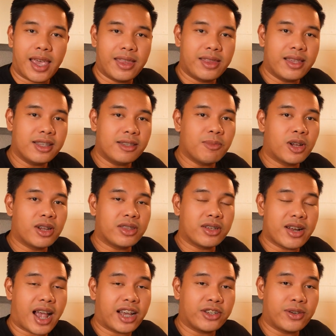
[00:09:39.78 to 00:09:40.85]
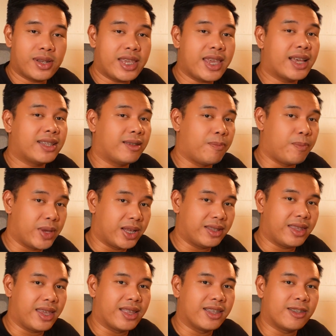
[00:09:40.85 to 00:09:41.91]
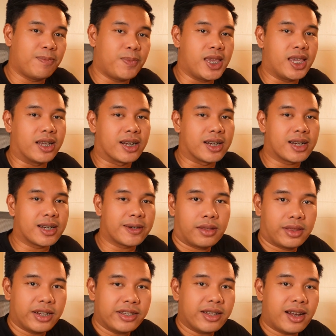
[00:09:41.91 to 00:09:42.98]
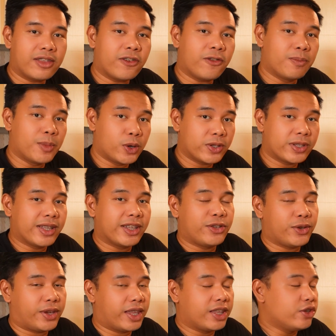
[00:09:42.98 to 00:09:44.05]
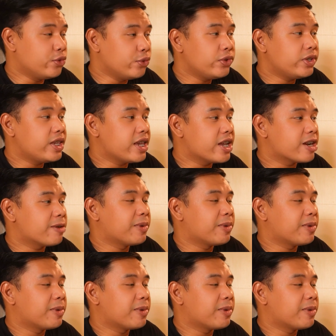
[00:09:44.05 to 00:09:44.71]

and this monitor actually has a built-in speaker. There's a lot of modes that you can use here,